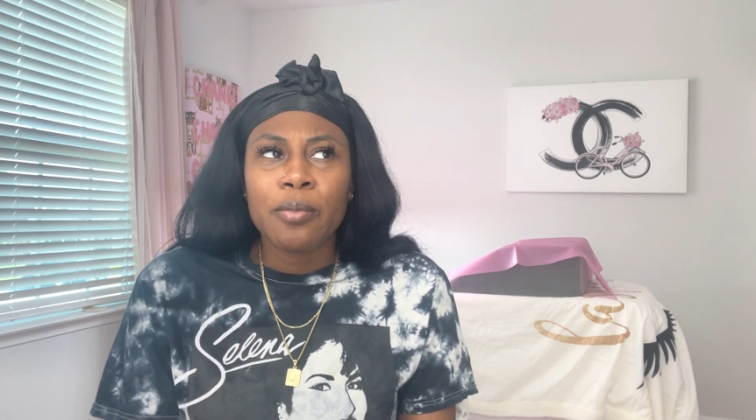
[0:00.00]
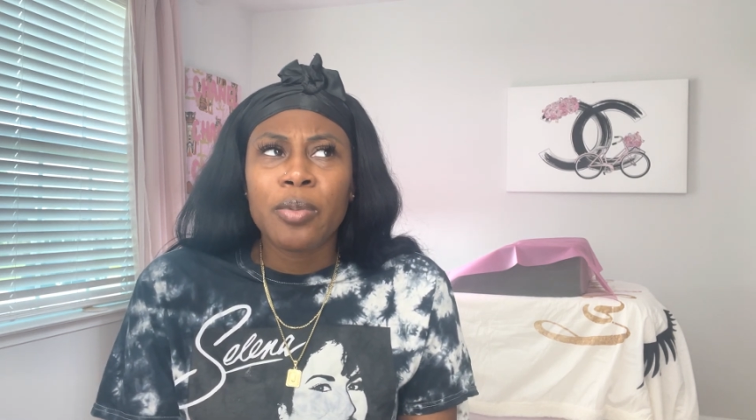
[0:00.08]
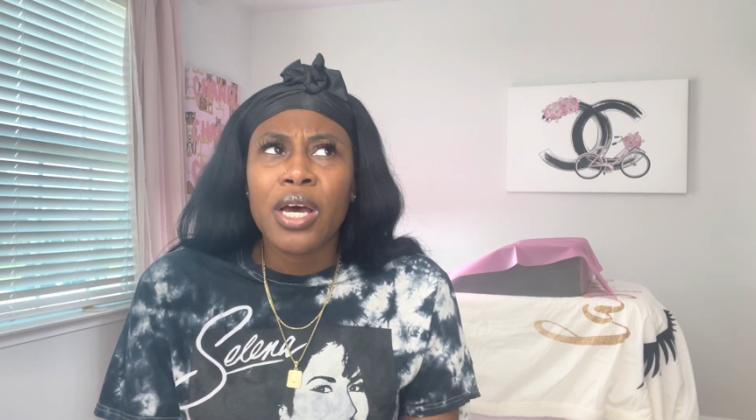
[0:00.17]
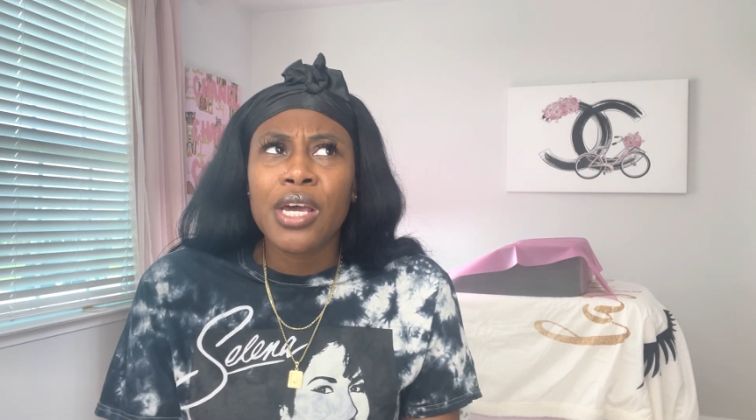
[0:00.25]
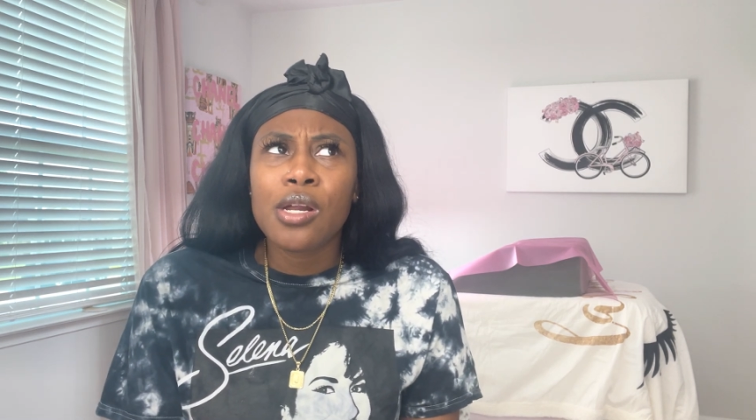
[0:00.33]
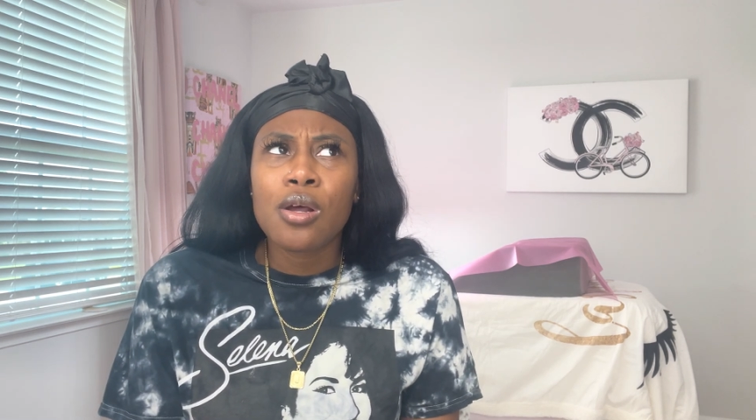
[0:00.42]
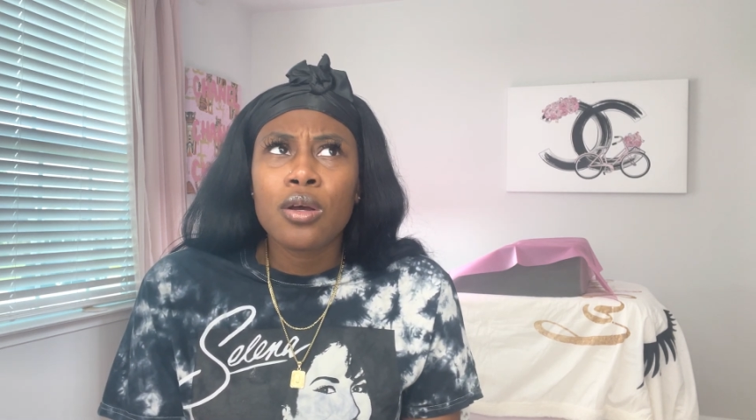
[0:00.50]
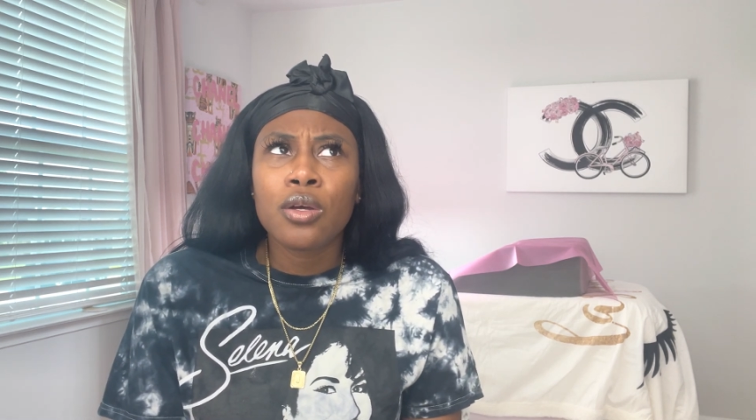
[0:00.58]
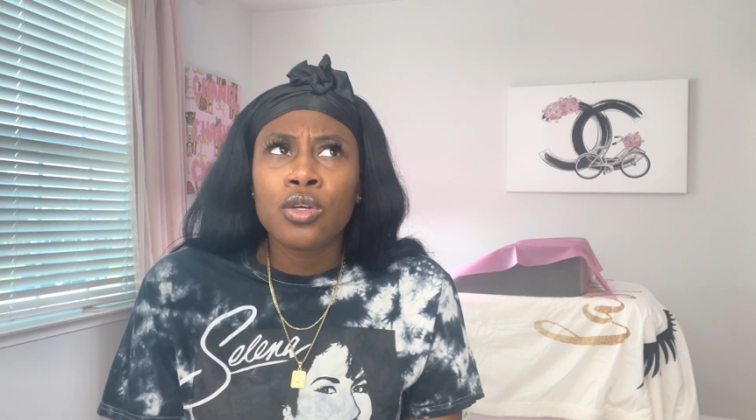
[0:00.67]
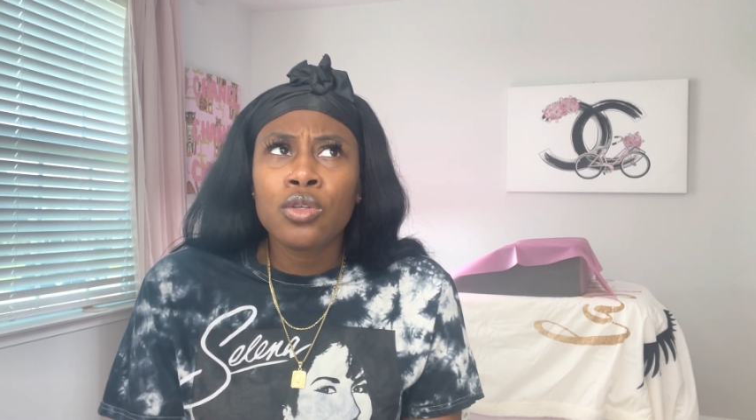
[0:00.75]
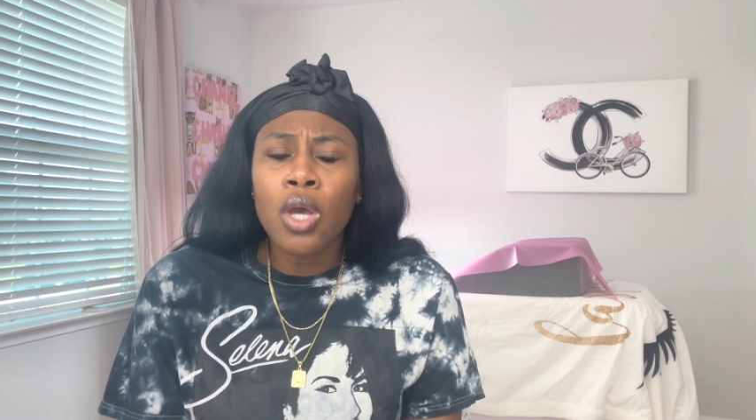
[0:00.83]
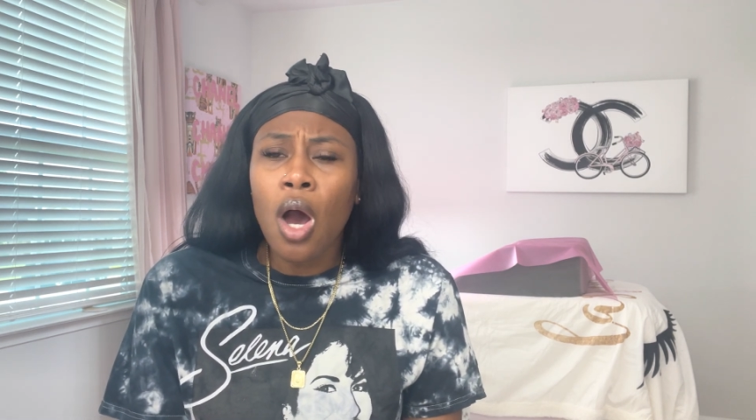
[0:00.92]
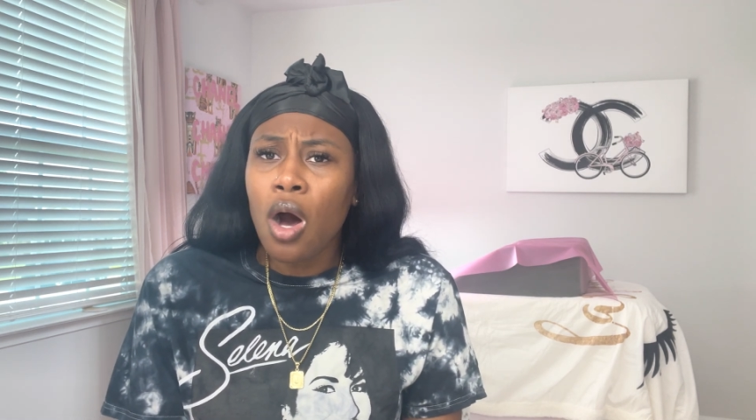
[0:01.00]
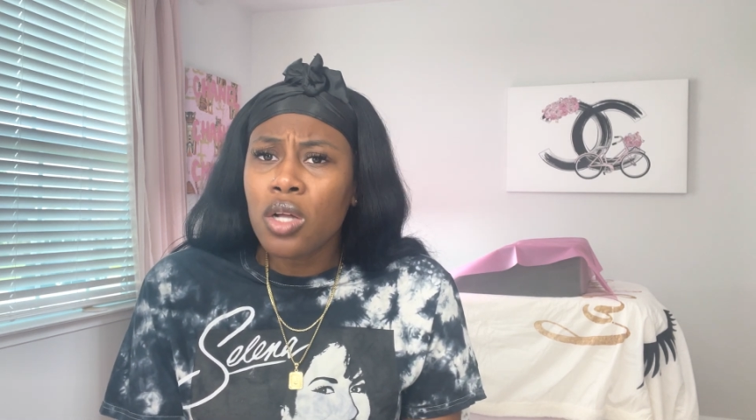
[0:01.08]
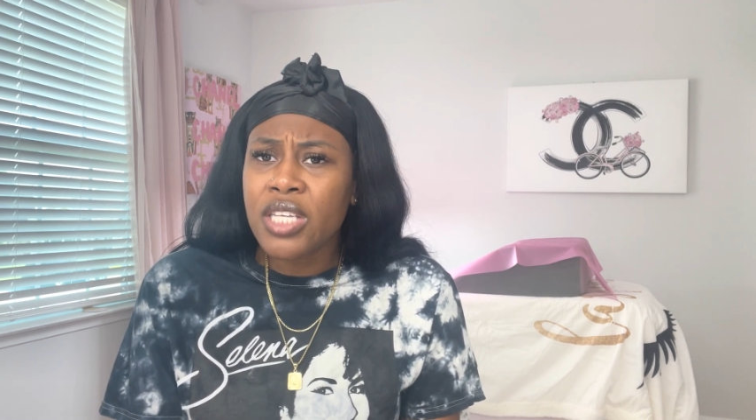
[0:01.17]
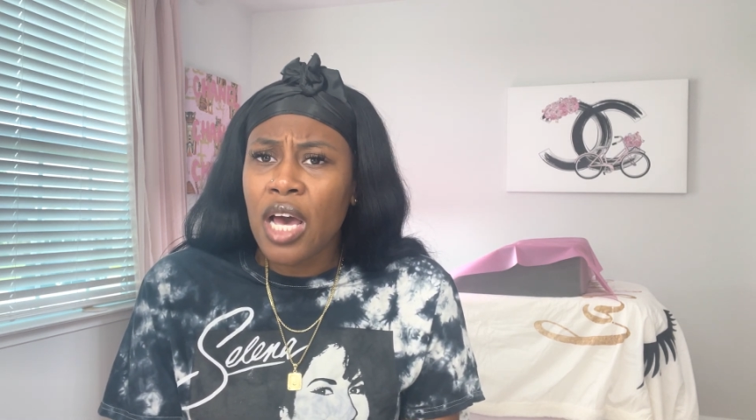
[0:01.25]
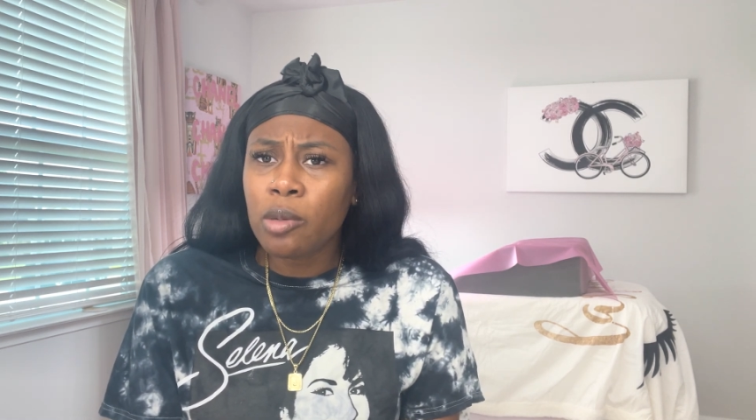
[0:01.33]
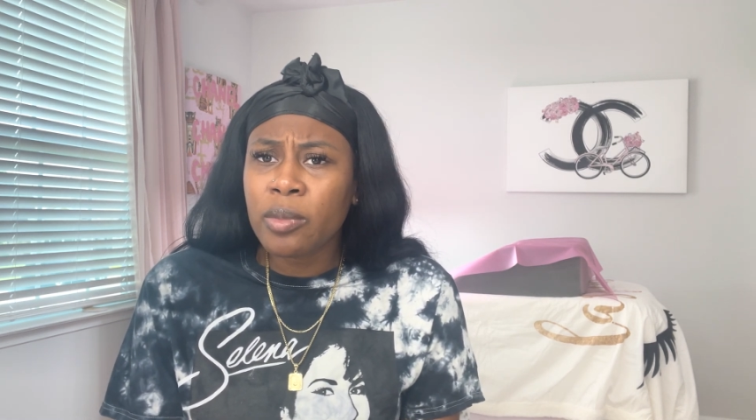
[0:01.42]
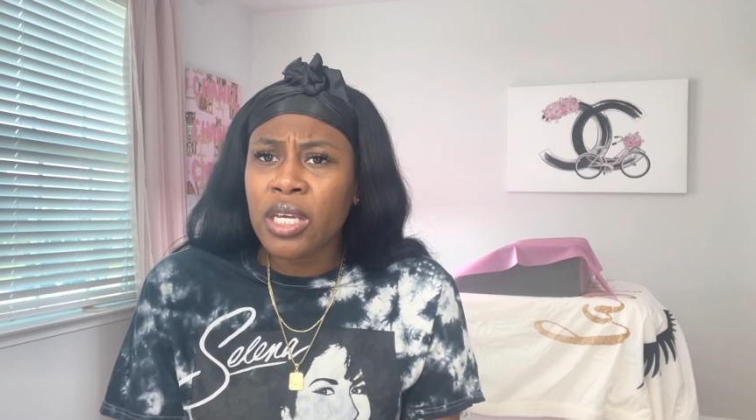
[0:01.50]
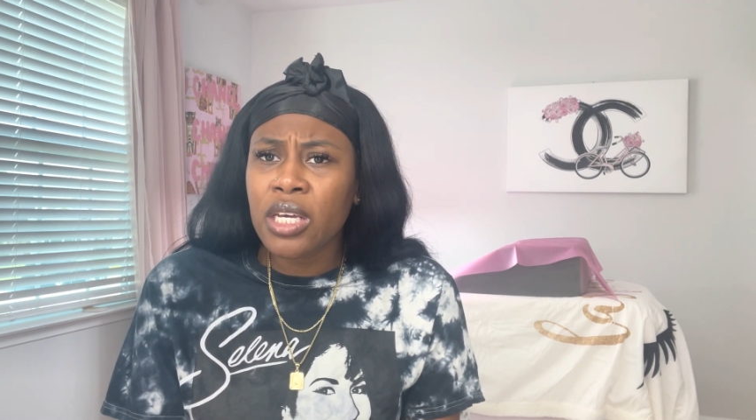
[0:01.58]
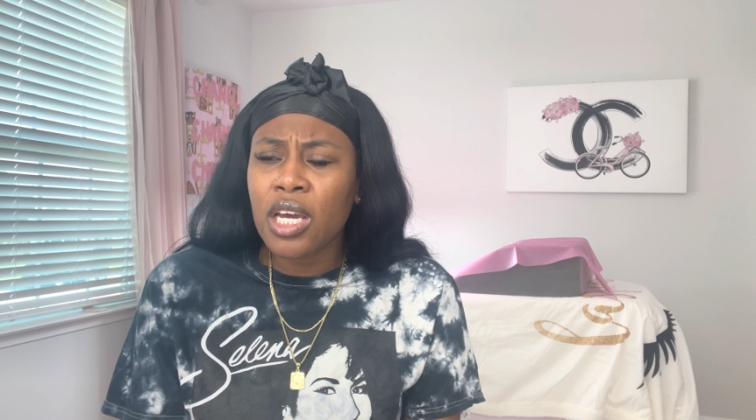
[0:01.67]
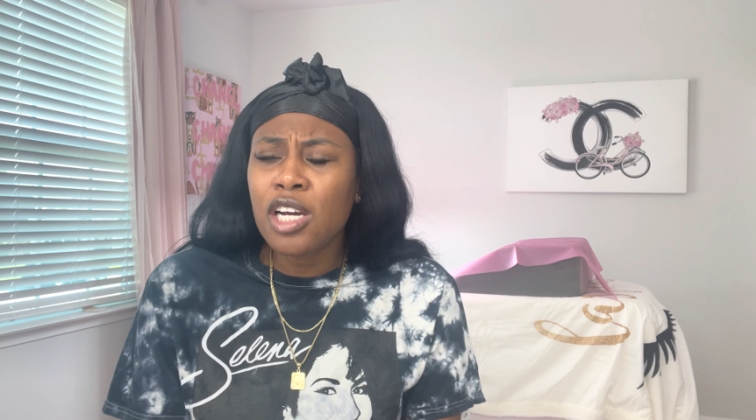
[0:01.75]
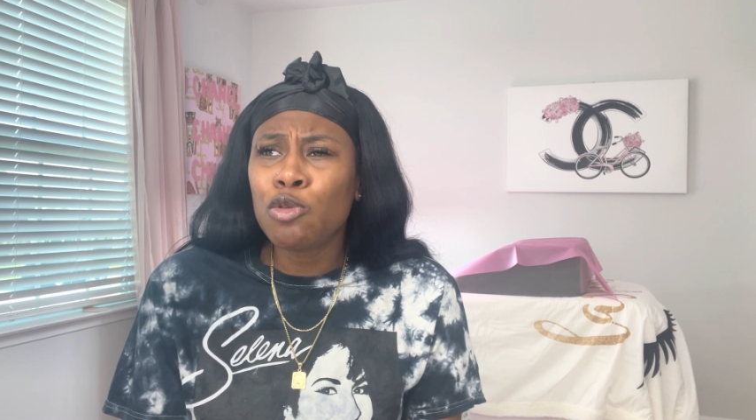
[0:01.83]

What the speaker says: But y'all tell me,